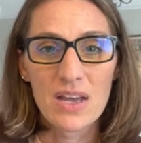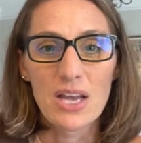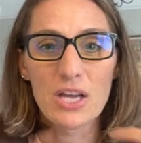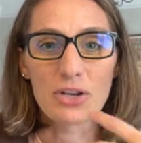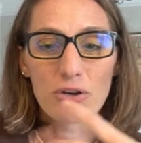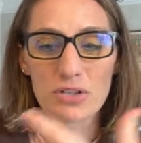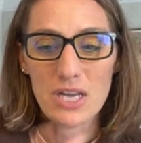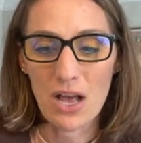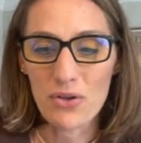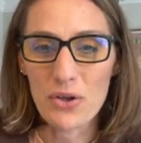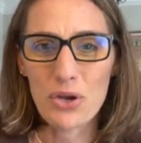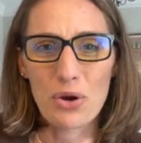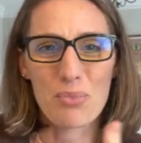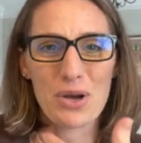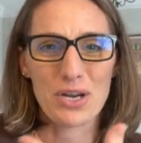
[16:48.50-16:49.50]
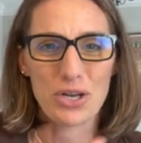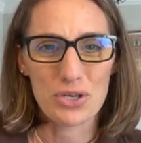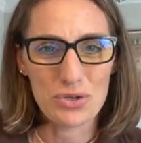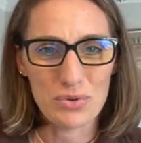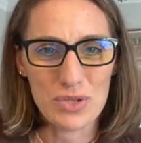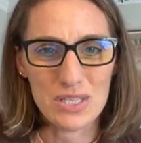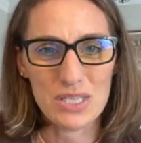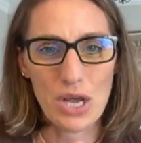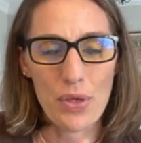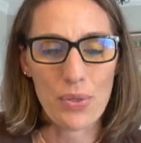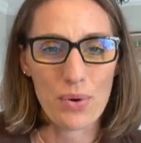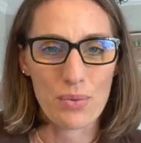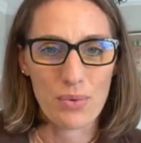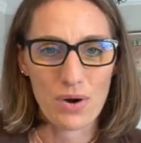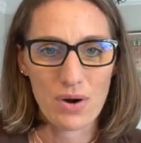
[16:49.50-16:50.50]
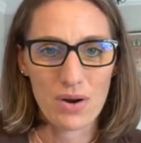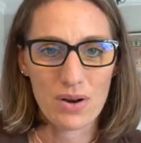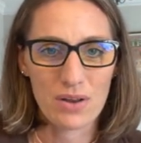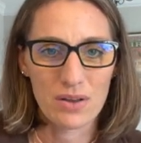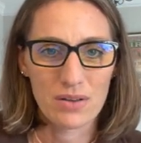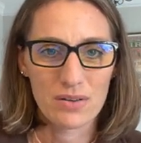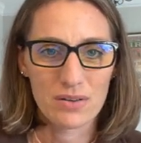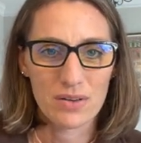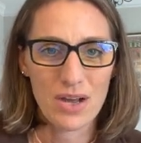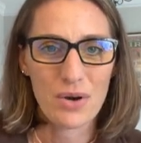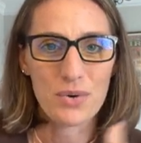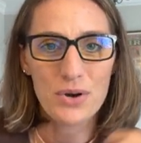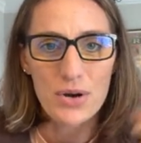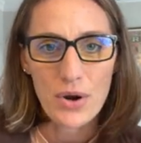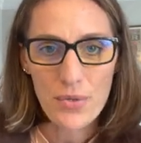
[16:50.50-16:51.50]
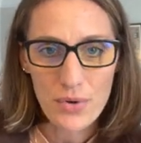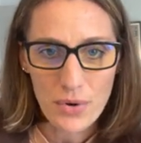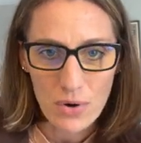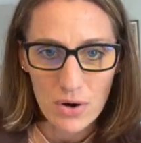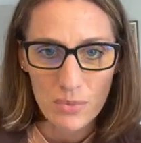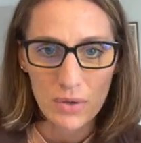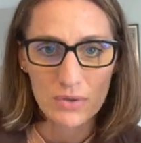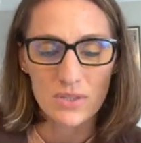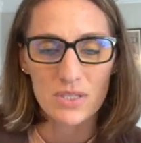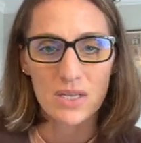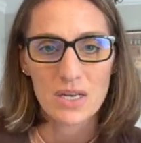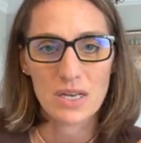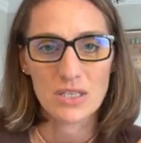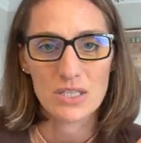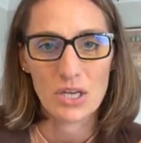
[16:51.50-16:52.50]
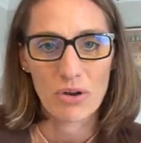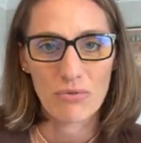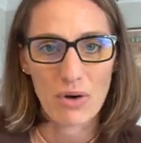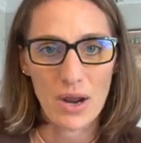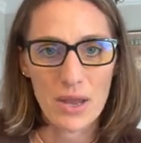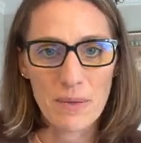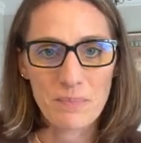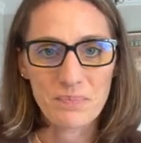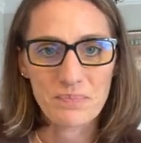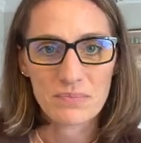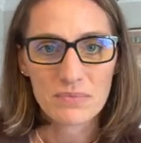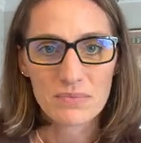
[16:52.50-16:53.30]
and you're telling your body to do this other work, how are your other hormones connecting, right?